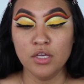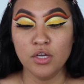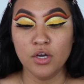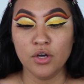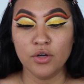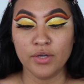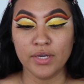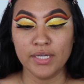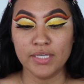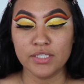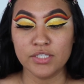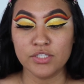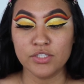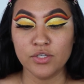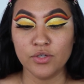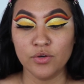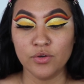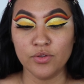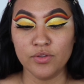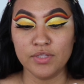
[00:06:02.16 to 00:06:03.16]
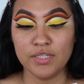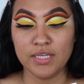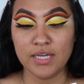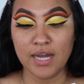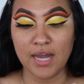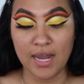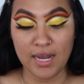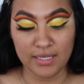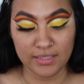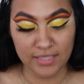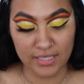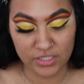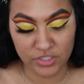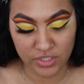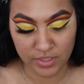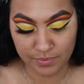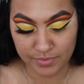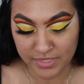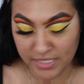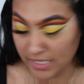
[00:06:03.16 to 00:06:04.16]
Okay, so the eyelash that
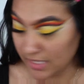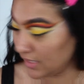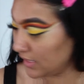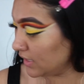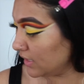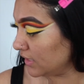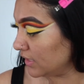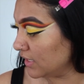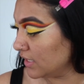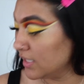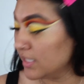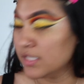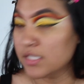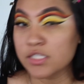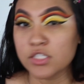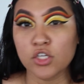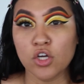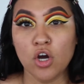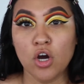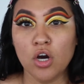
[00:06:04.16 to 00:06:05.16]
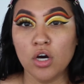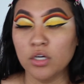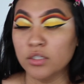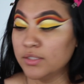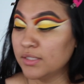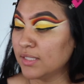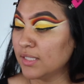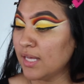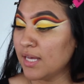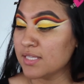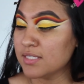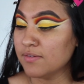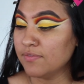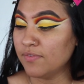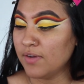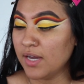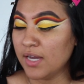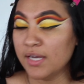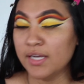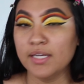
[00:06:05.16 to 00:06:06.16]
I'm taking is called
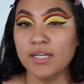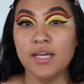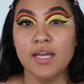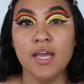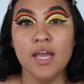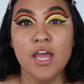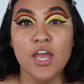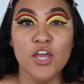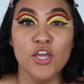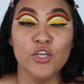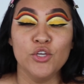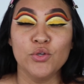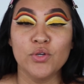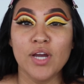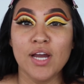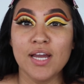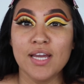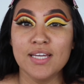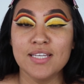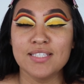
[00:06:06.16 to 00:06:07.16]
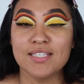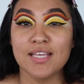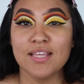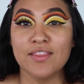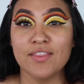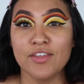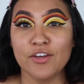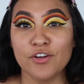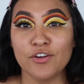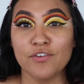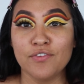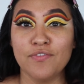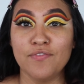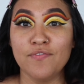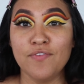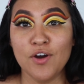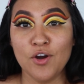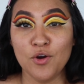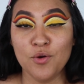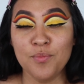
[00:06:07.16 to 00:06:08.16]
Classified. You guys, their
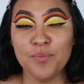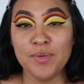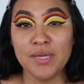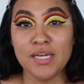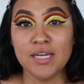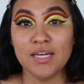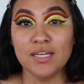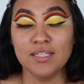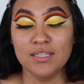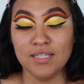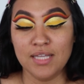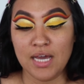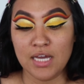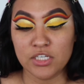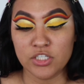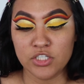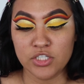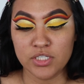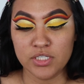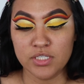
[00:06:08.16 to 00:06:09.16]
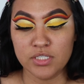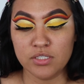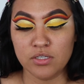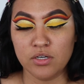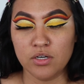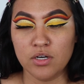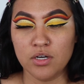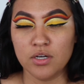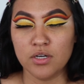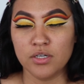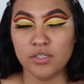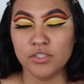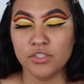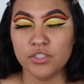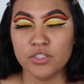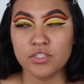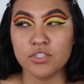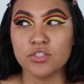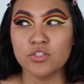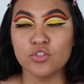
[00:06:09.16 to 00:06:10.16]
faux mink lashes are
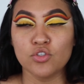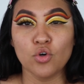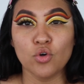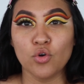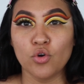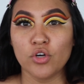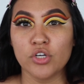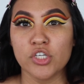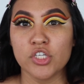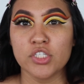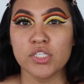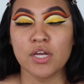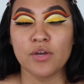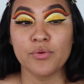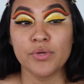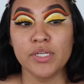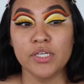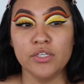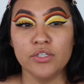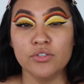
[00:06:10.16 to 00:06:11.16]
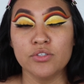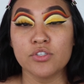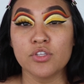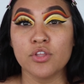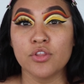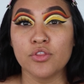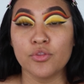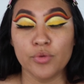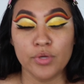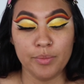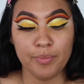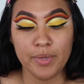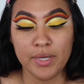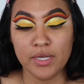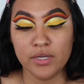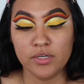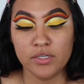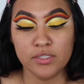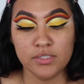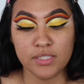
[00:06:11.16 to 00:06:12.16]
just so gorgeous. I already used 3
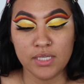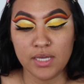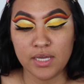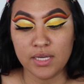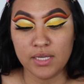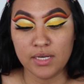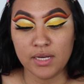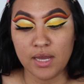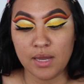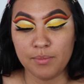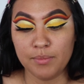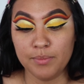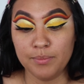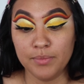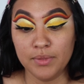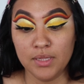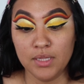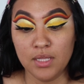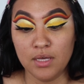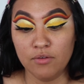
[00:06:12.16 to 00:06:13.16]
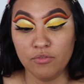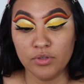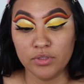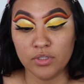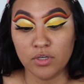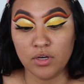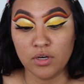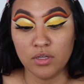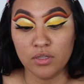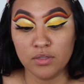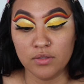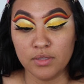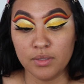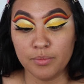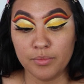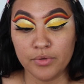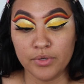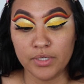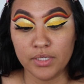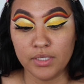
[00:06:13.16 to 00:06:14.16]
pairs and I'm in love with all of them
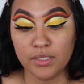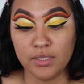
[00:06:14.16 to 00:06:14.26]
already.